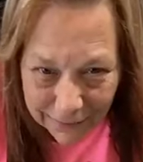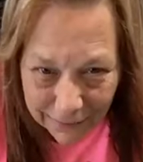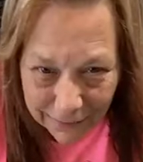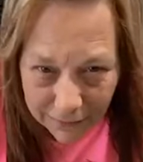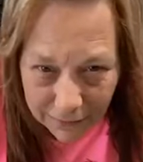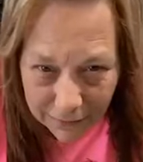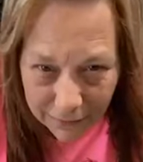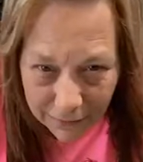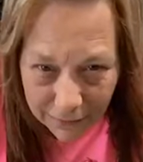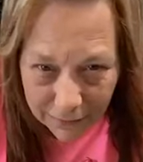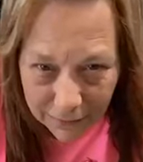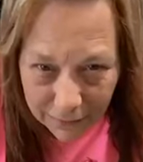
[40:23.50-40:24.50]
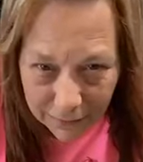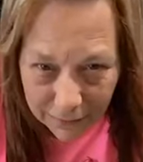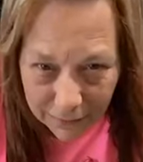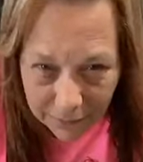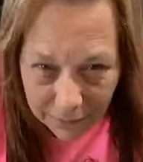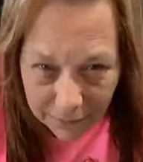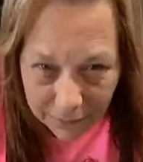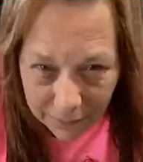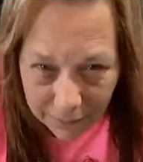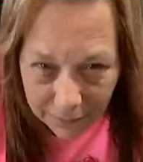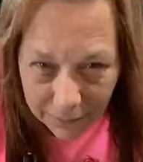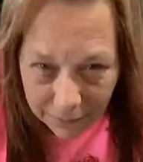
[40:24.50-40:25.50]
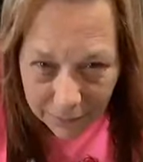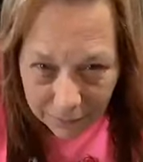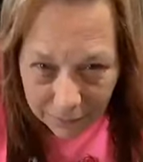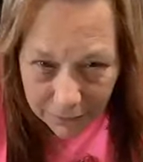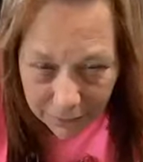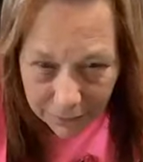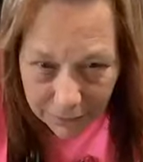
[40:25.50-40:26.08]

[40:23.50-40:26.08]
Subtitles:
[no speech]